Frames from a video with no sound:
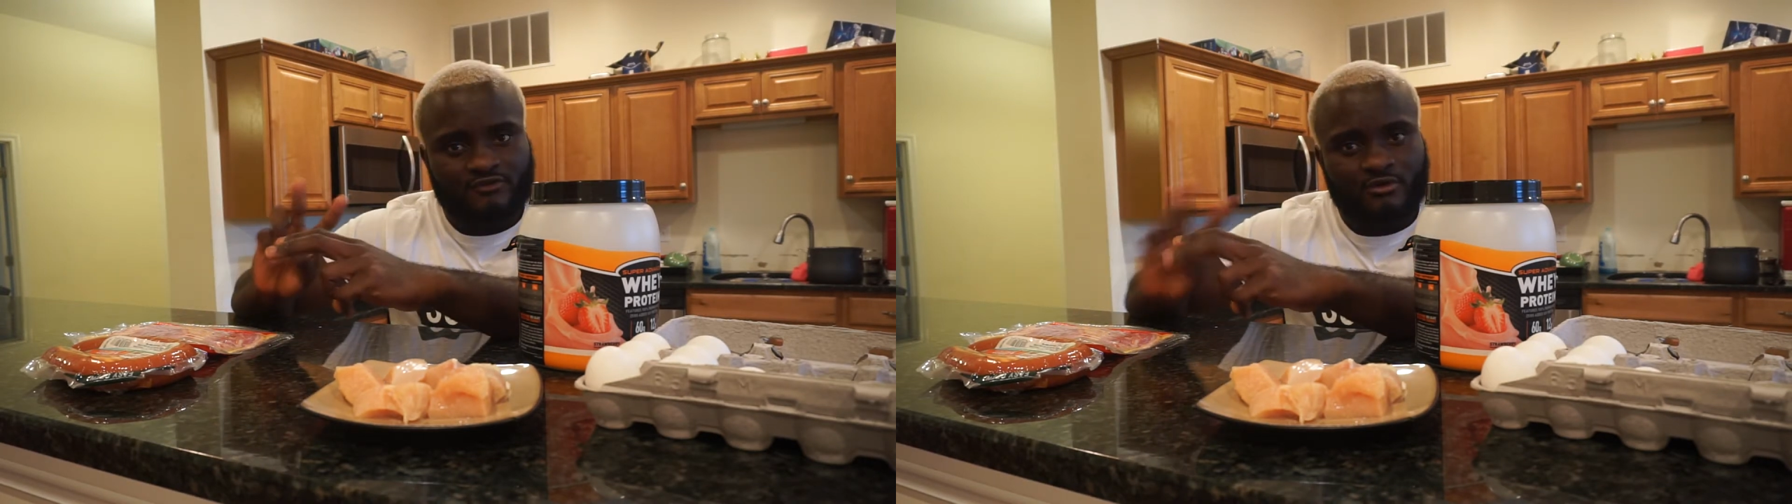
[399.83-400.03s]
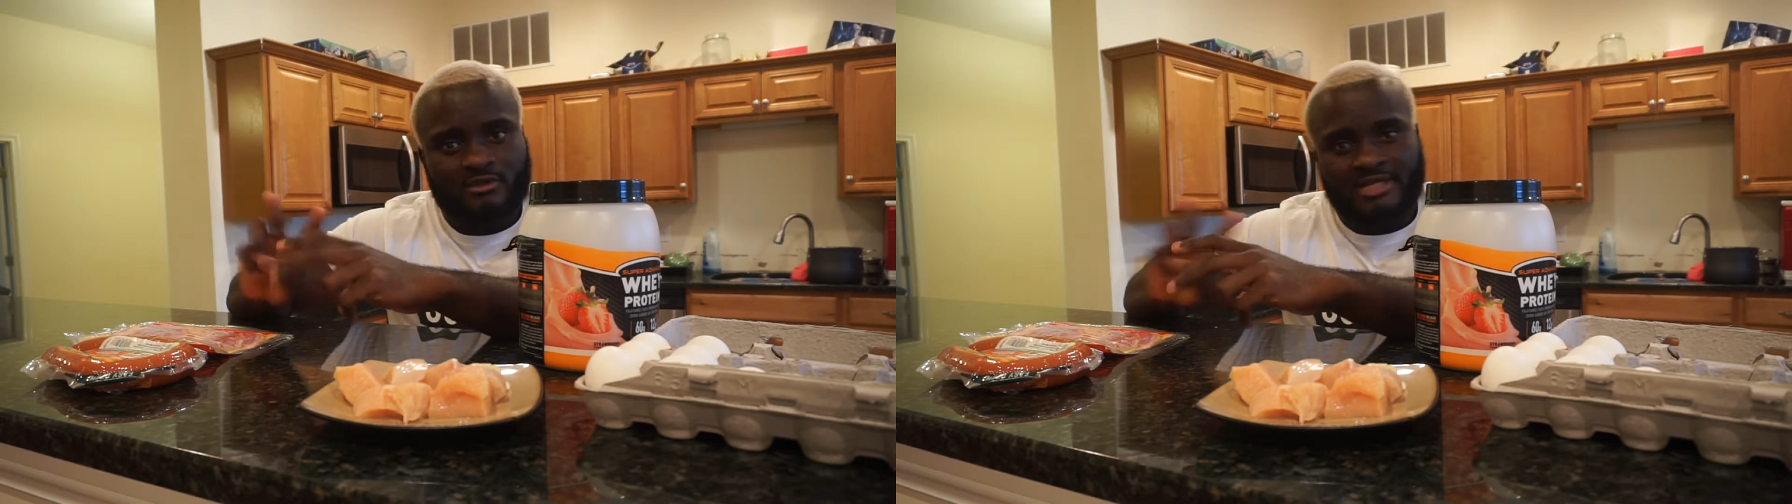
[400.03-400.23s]

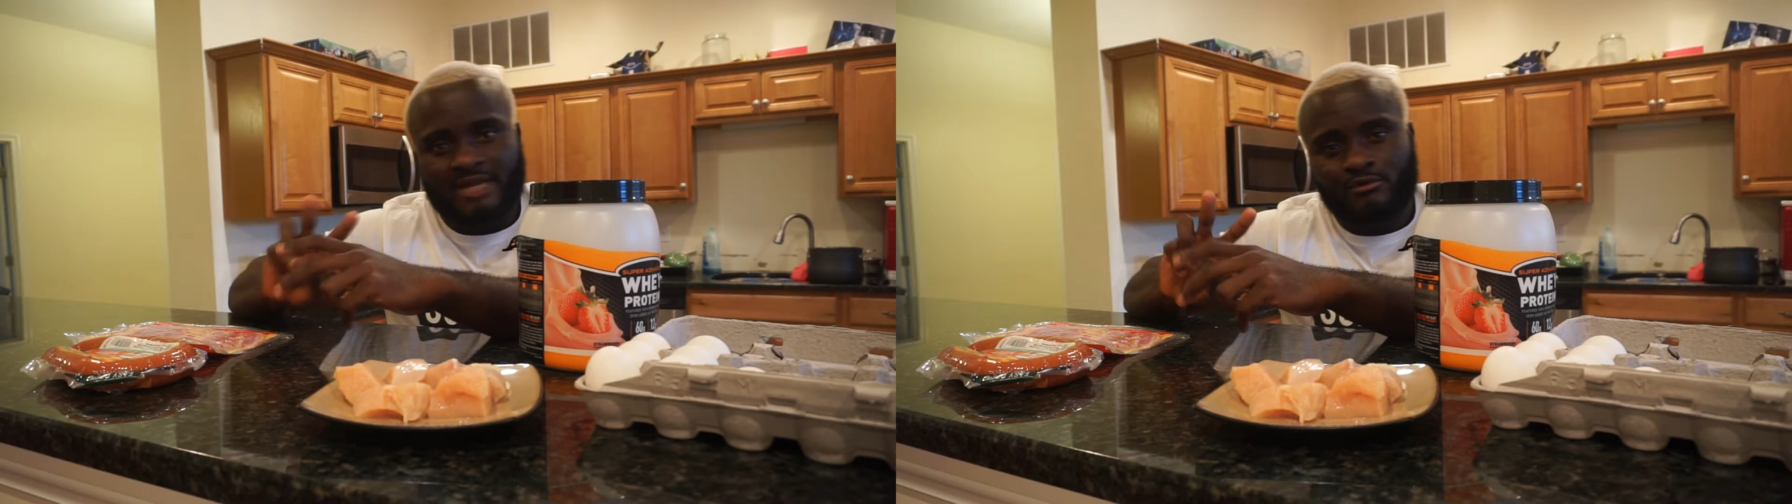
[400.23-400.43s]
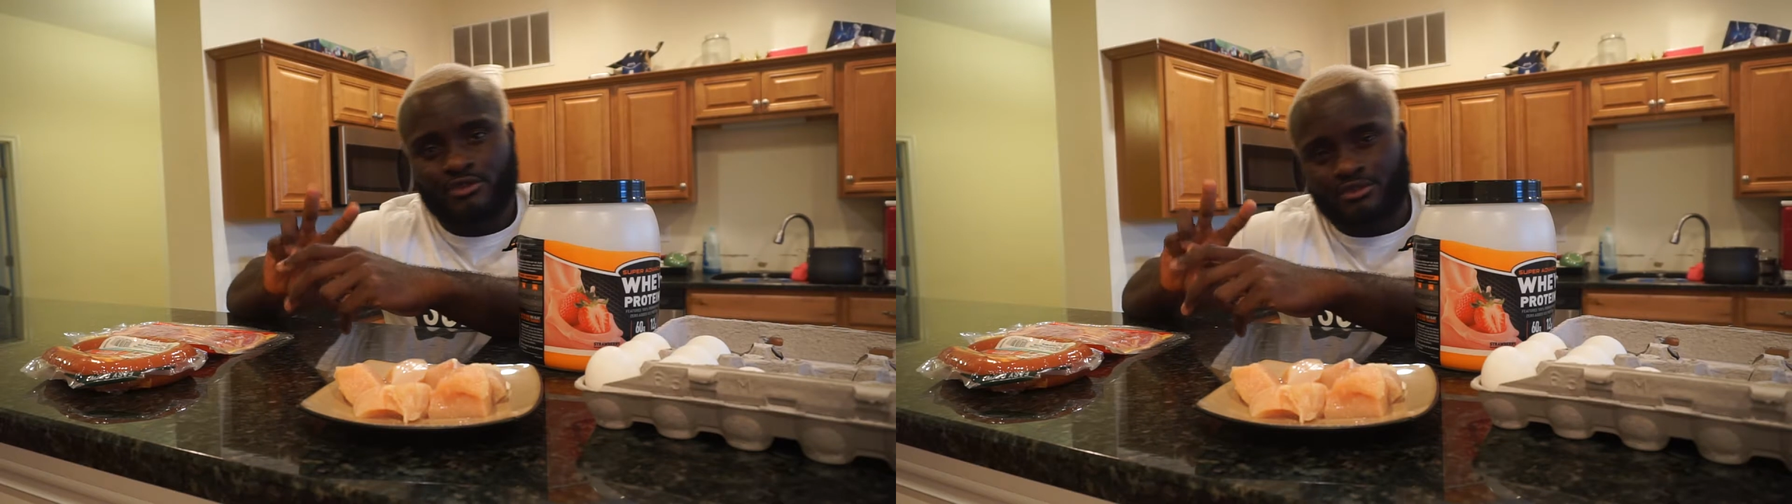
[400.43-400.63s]
yogurt that I
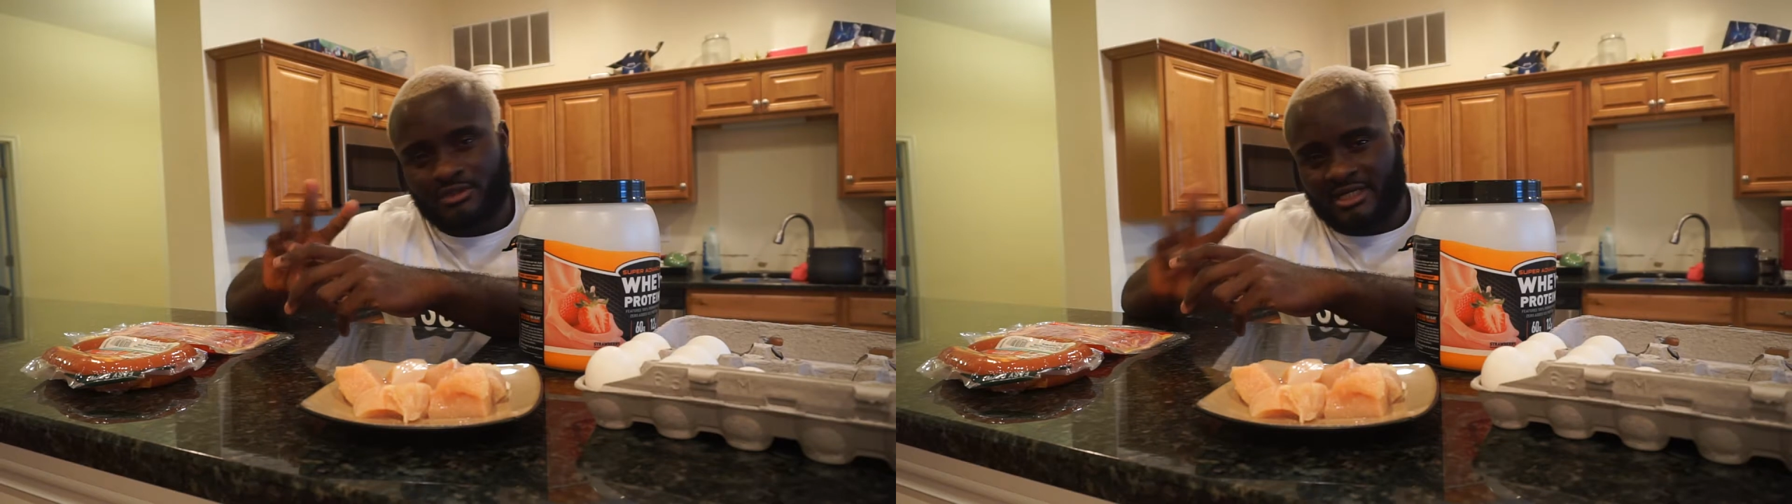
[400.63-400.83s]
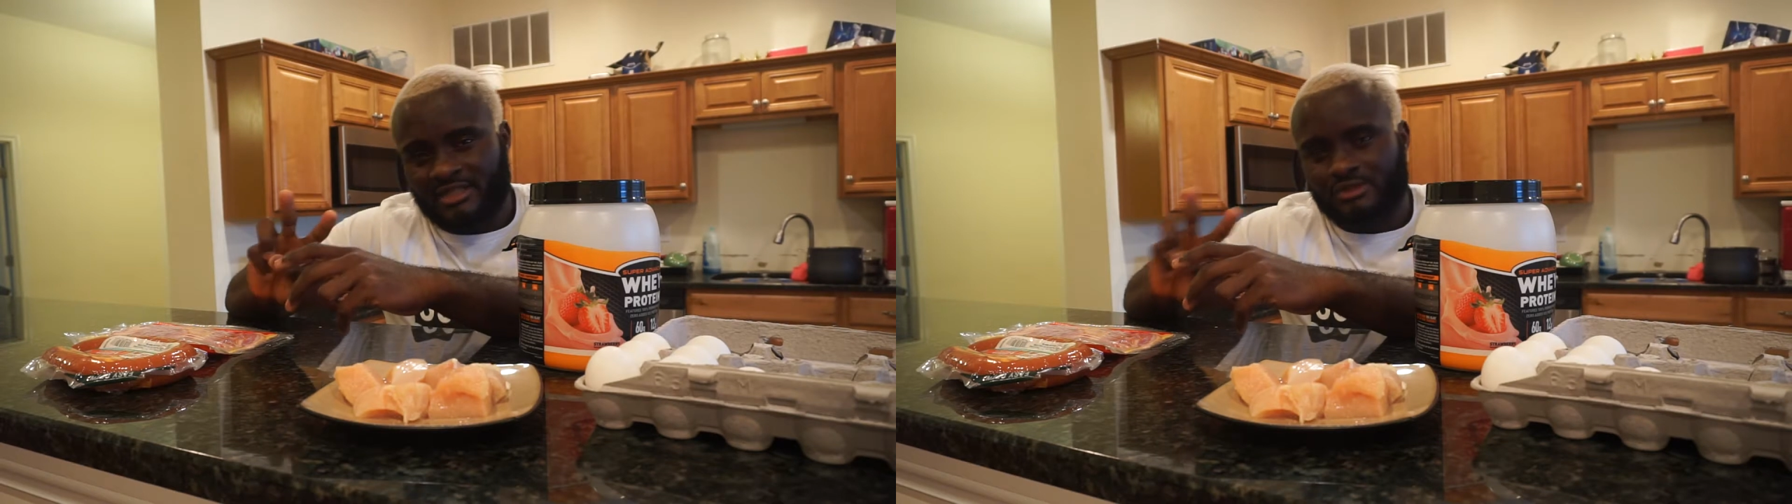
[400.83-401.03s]
want you
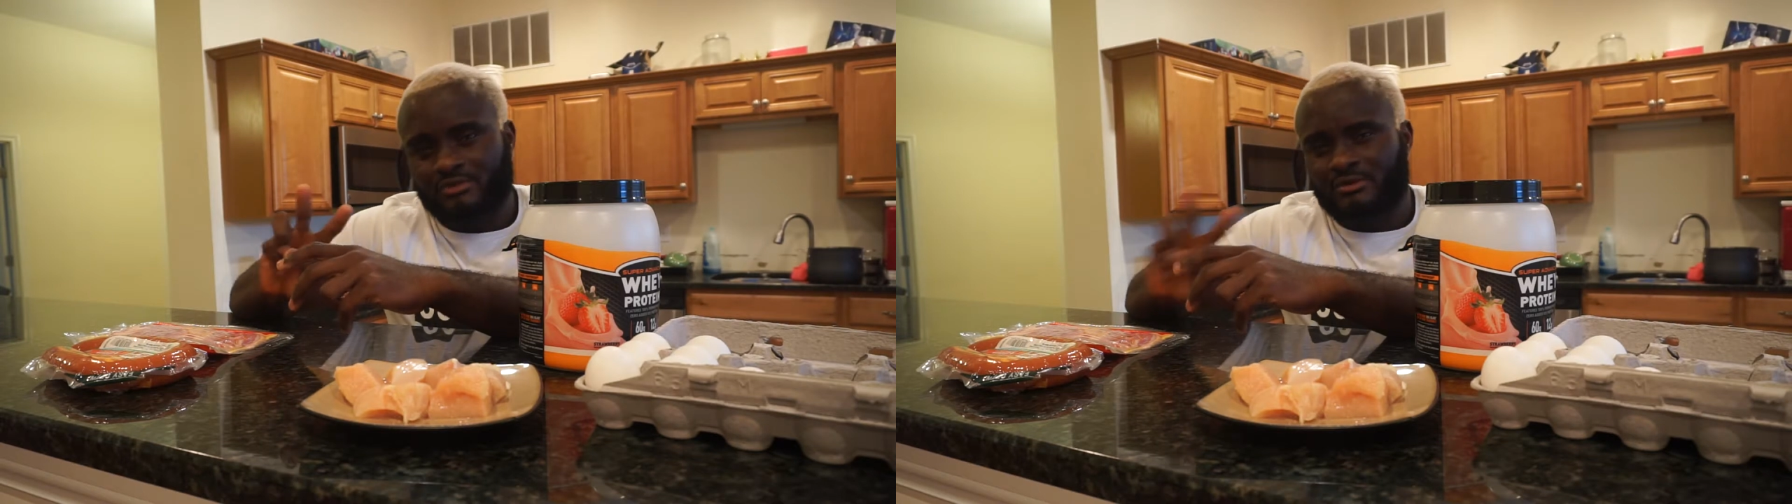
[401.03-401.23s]
guys to